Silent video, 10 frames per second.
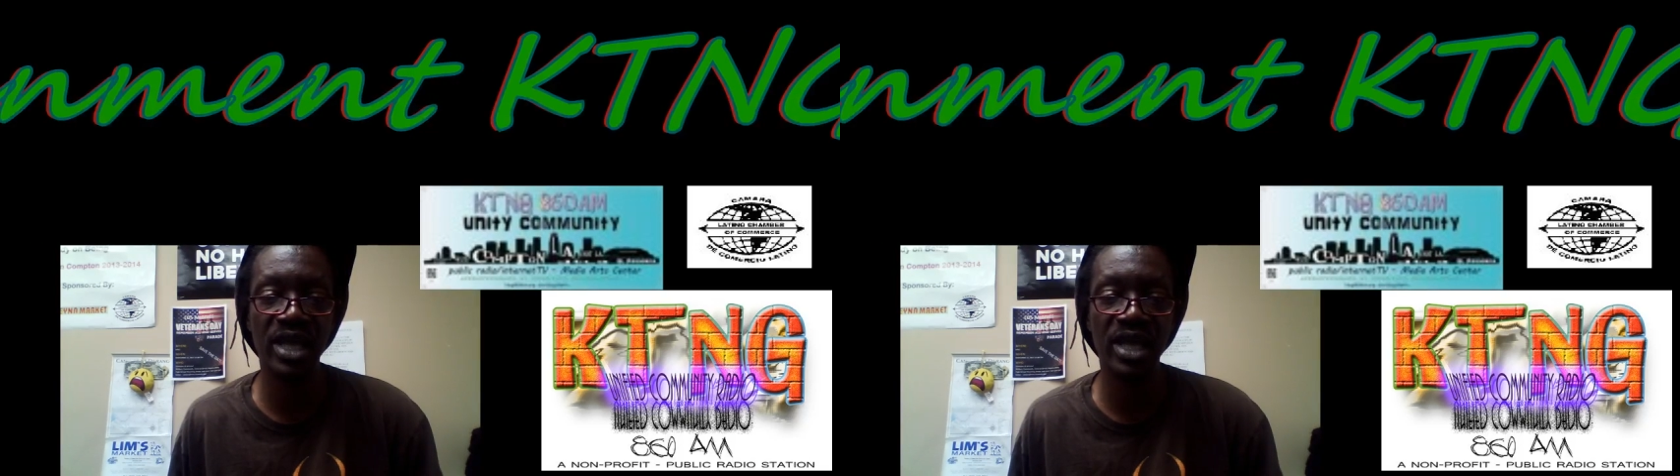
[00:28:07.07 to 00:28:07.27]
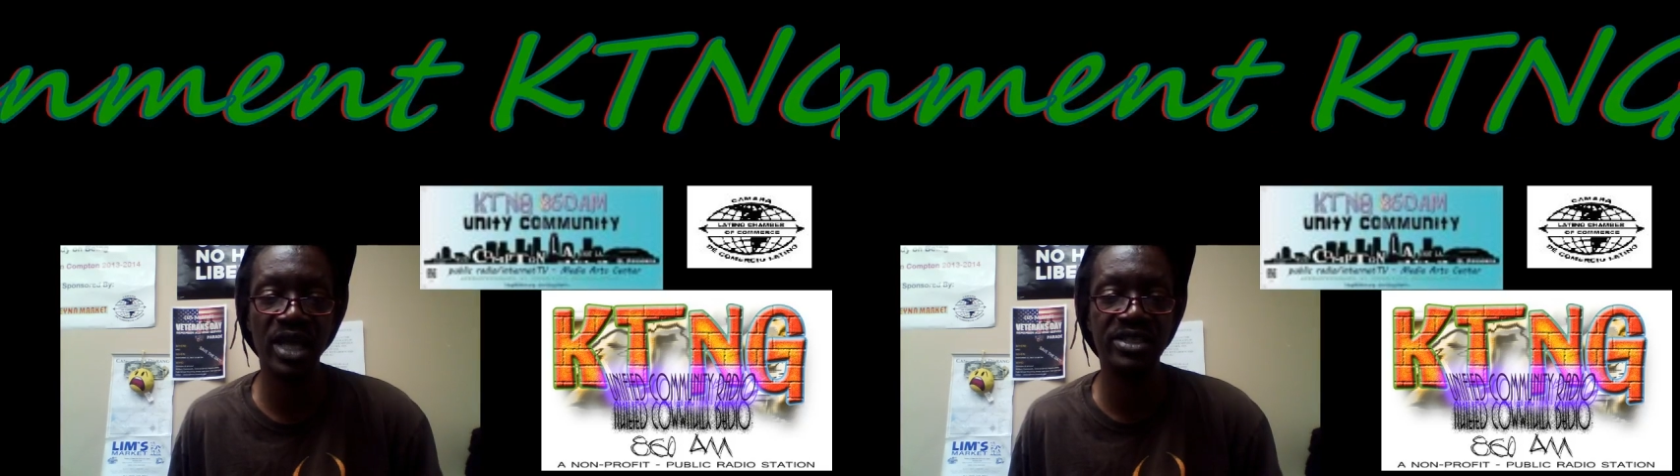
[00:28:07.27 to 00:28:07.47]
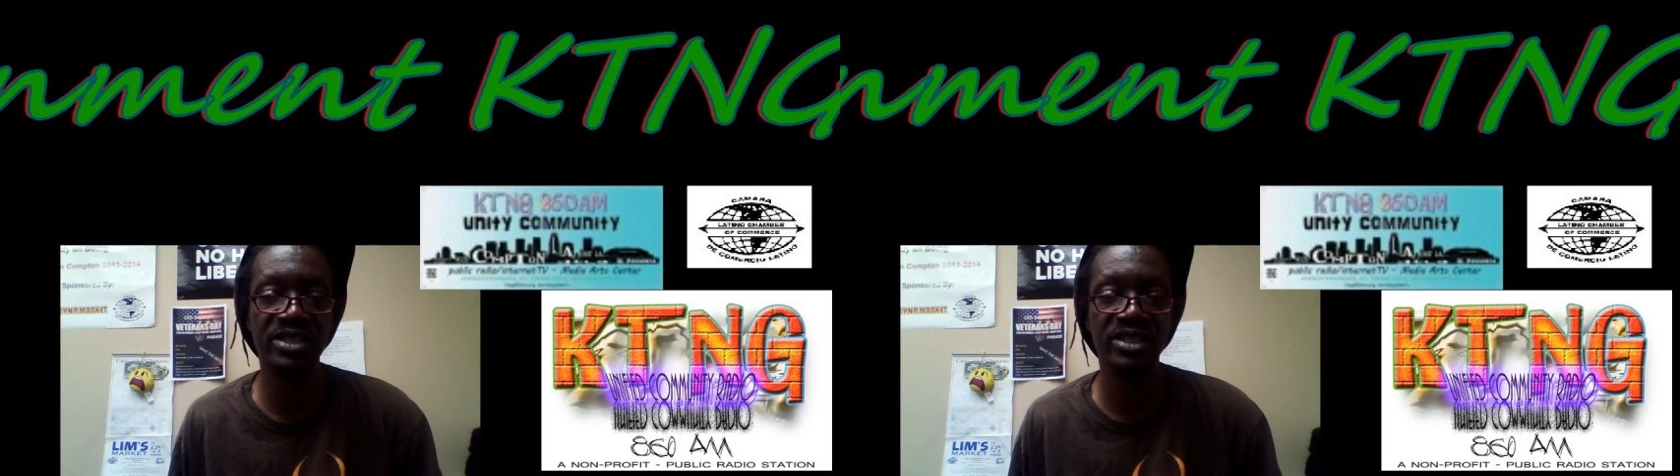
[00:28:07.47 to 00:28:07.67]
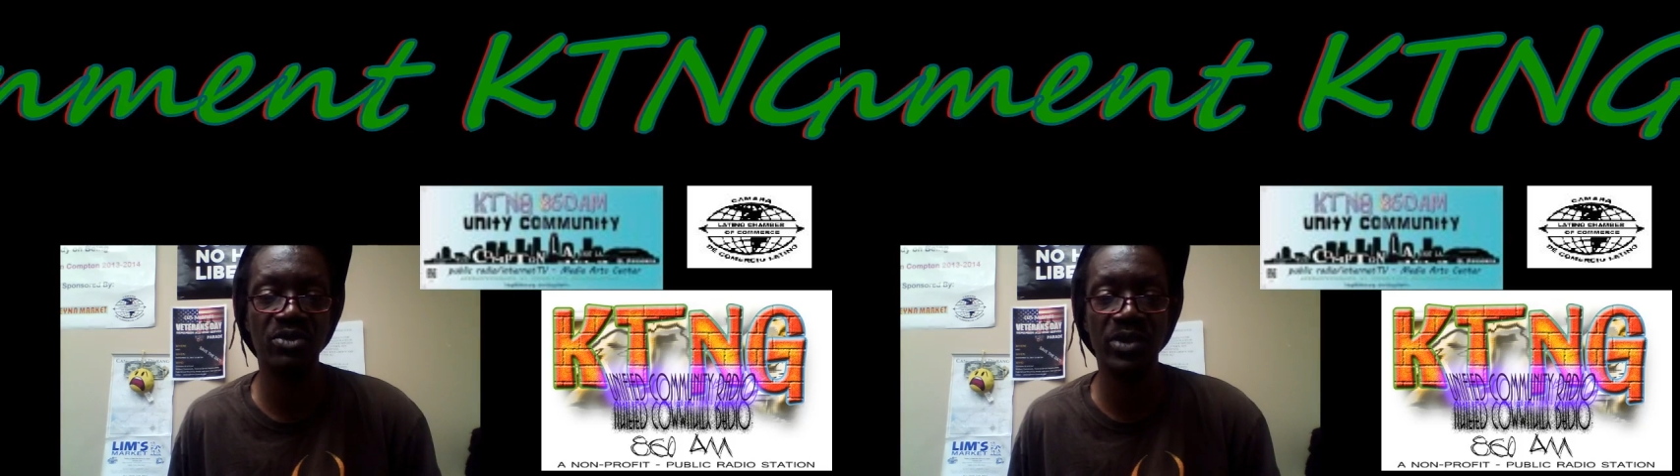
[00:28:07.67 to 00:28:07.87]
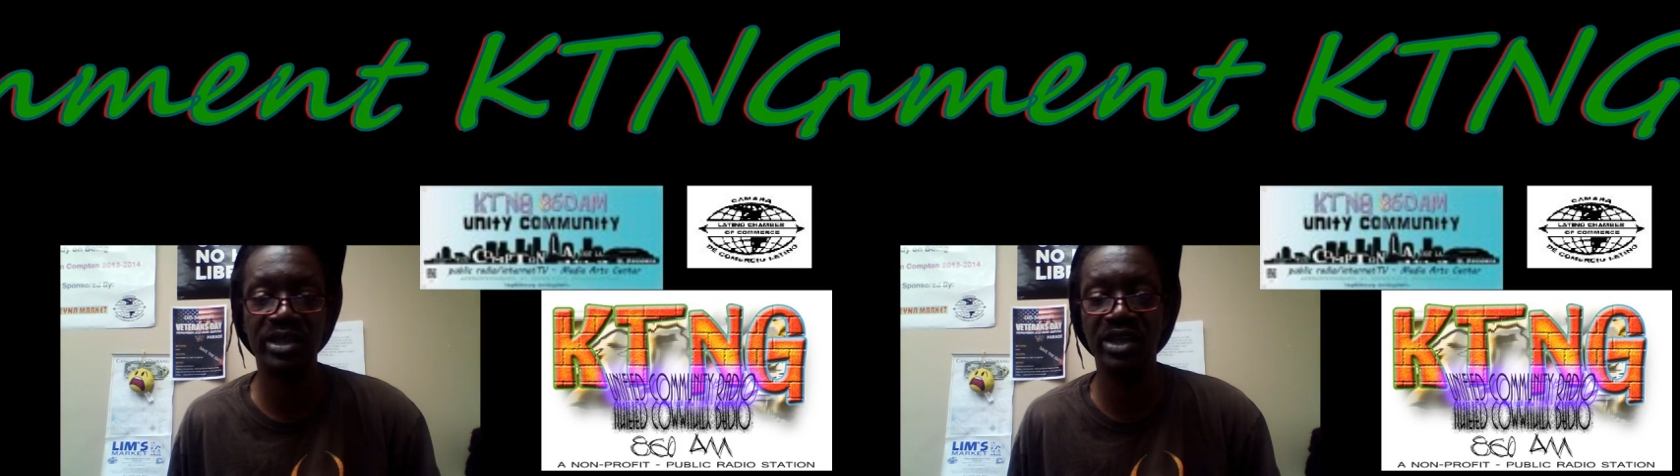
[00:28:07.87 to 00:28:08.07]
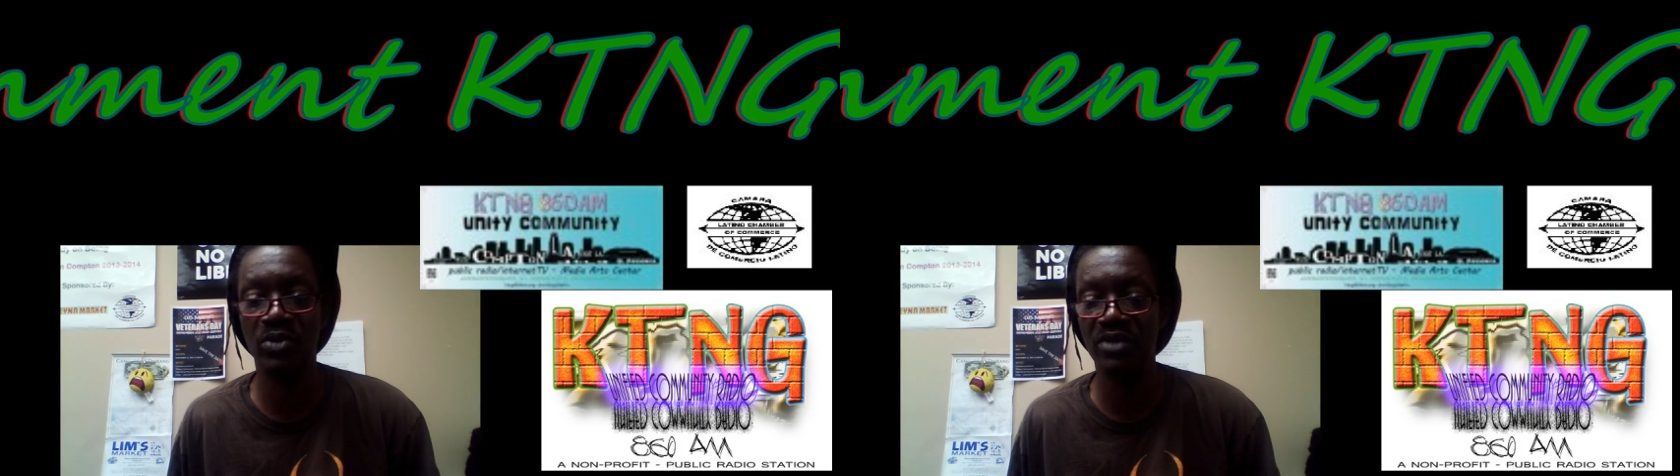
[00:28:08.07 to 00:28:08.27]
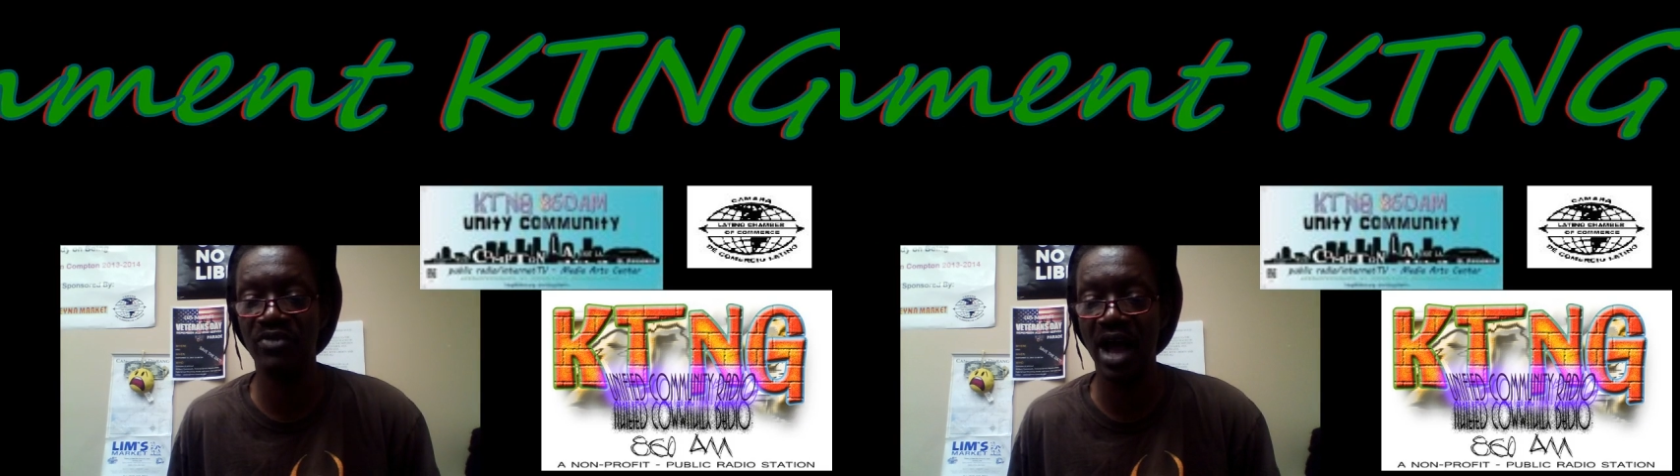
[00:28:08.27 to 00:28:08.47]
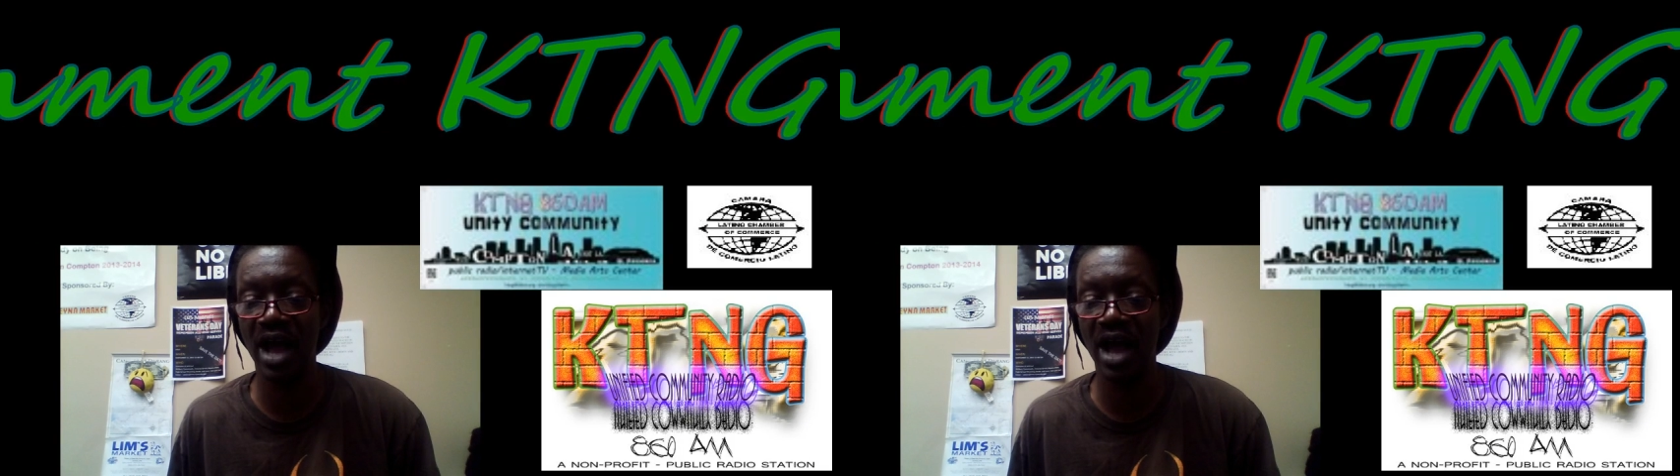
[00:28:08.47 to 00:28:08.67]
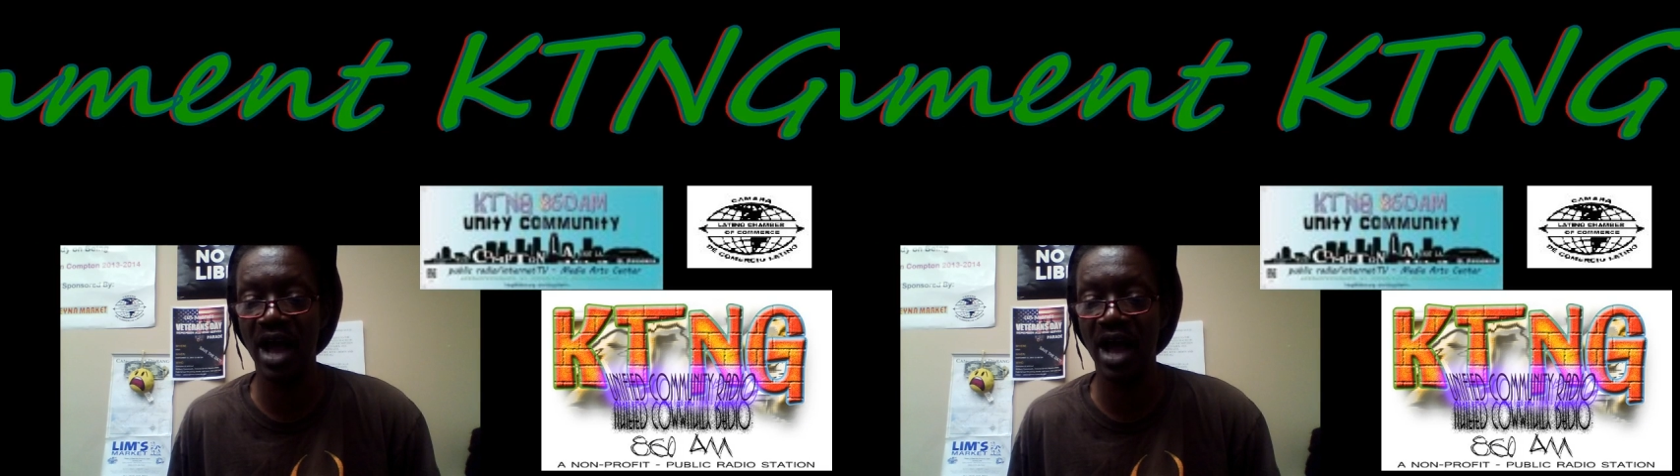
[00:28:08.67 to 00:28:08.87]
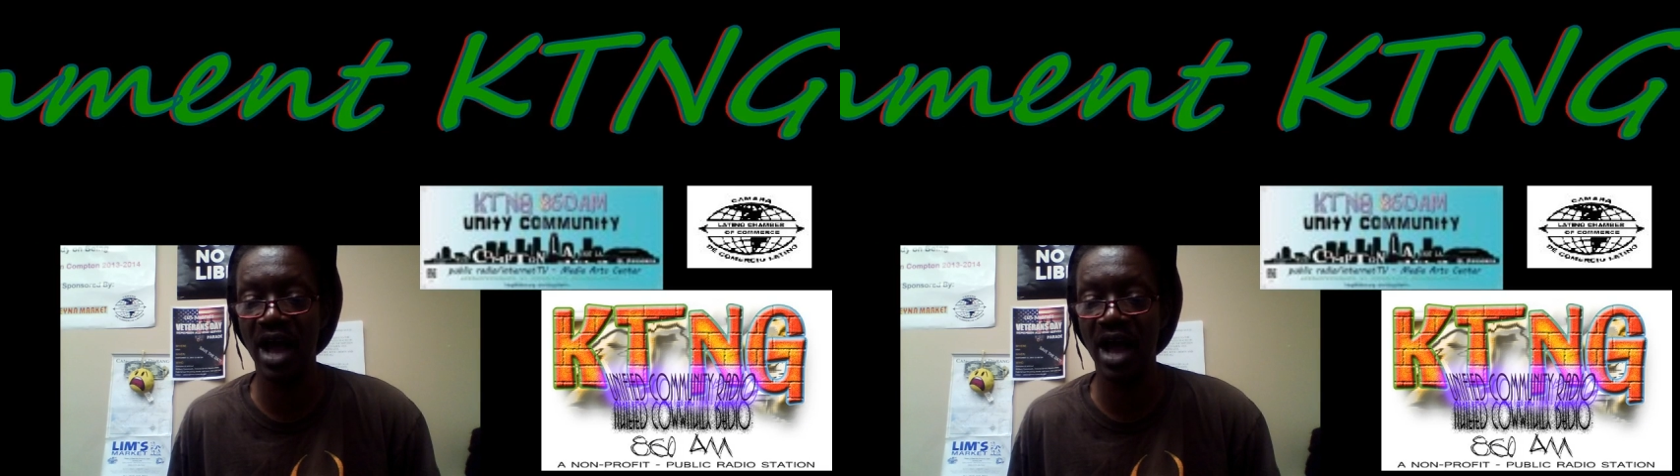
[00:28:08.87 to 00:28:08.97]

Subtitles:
incident quickly went viral.